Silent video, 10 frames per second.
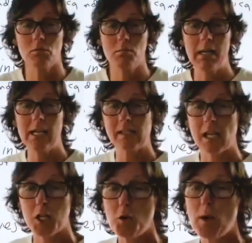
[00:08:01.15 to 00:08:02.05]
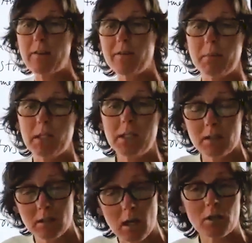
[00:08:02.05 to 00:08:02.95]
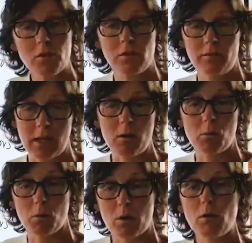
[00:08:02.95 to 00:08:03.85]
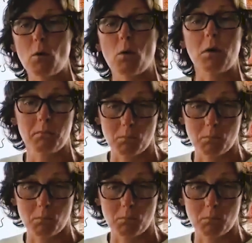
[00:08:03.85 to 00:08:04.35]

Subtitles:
means that you have $1 million of net worth or